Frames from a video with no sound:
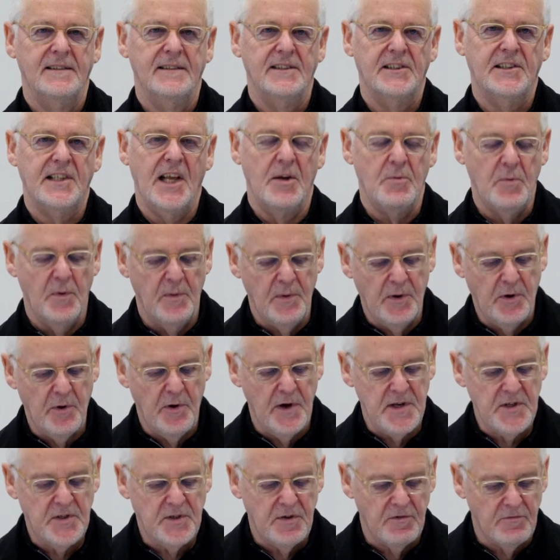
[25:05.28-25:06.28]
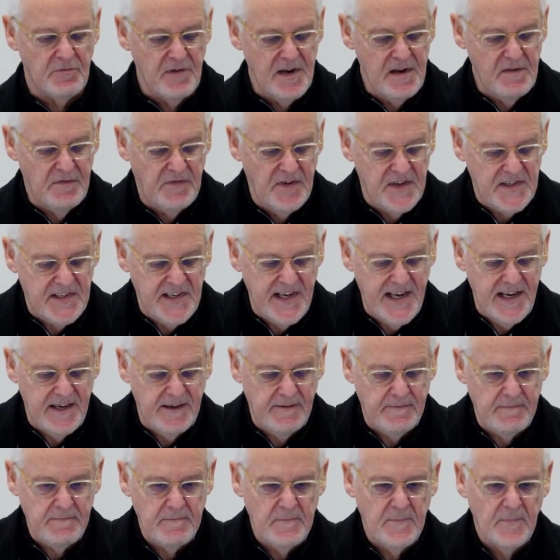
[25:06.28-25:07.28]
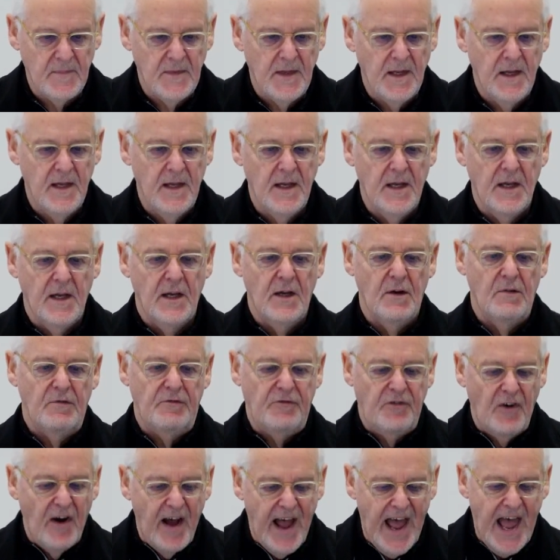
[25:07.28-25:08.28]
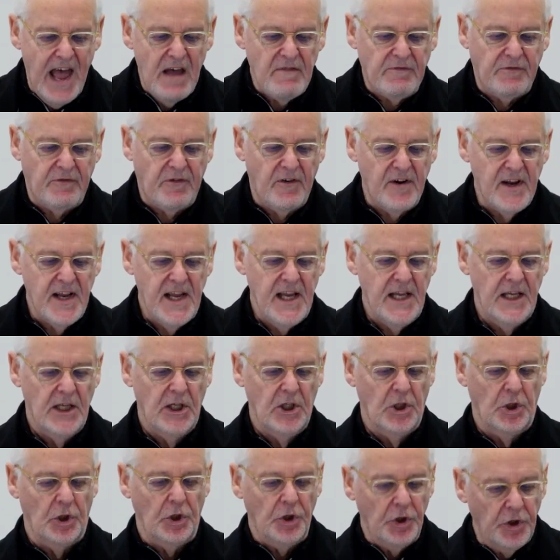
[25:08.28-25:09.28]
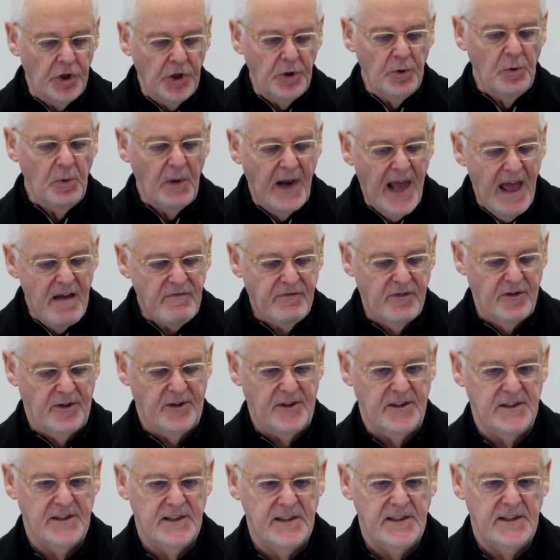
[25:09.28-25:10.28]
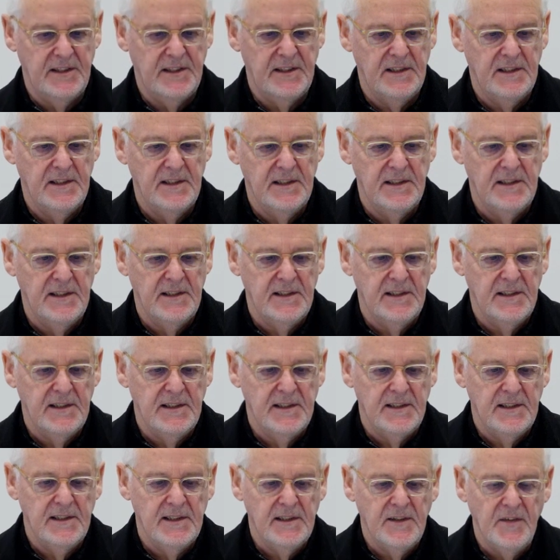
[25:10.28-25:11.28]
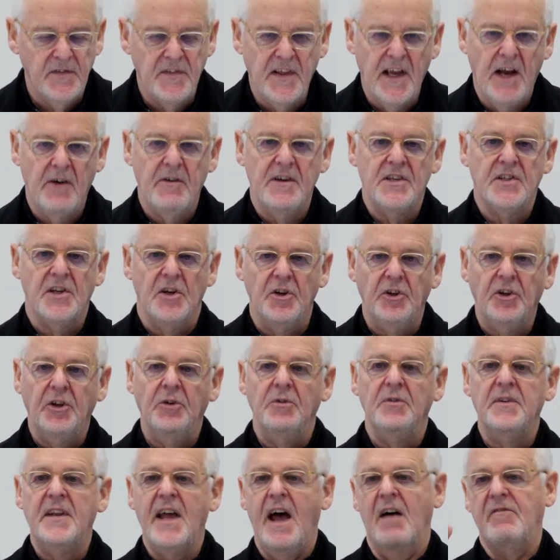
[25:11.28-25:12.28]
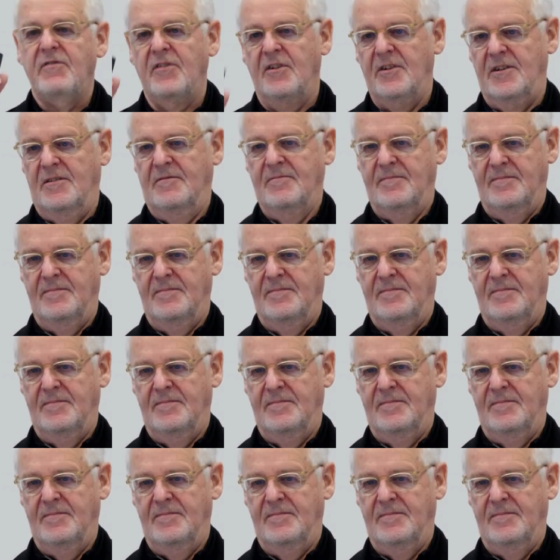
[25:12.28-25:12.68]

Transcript: Said we were going to revisit. For every new level, there is a new devil.